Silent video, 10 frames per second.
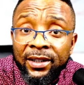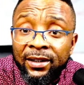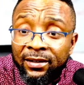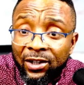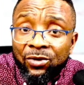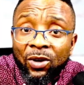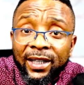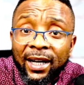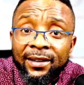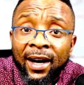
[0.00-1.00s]
This one
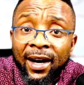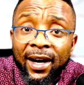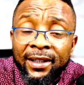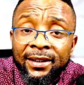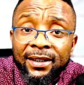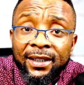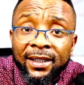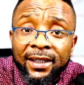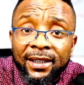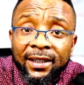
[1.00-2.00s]
that died
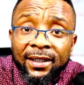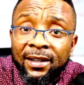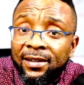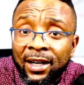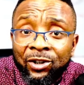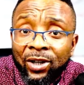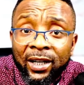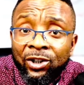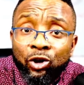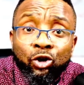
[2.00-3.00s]
is actually
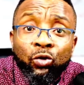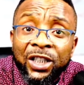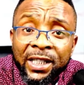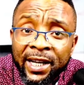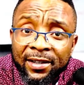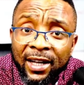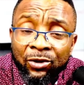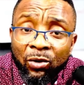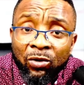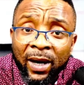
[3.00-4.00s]
just 2 years as
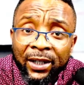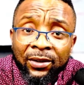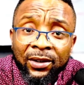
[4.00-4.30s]
Olubadan.